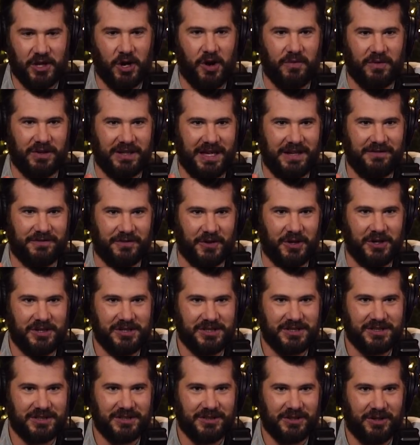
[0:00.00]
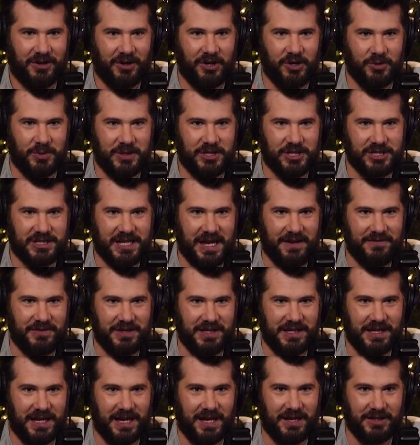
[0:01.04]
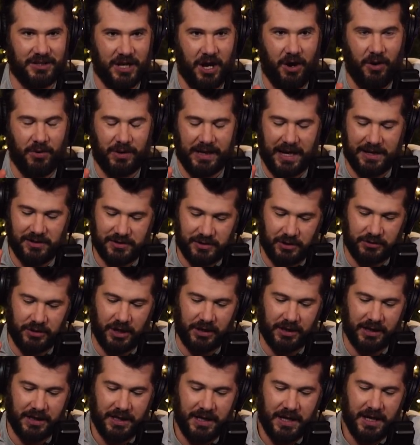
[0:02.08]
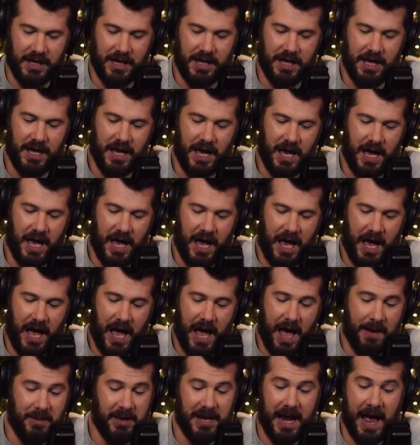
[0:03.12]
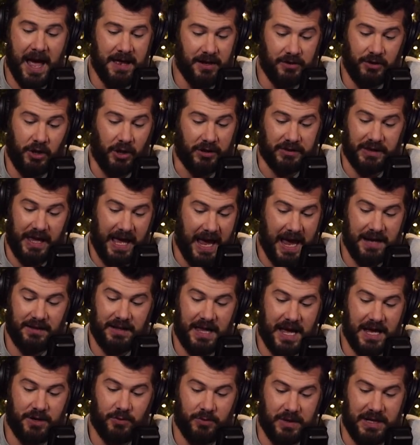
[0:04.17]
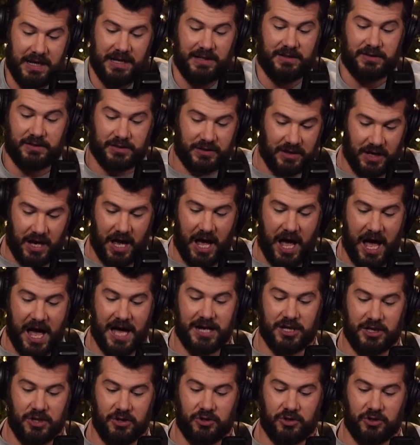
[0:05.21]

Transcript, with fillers: have the overlay first, or do we just have the?" Uh, no, okay. No. So look, I mean, I, look. The headline reads on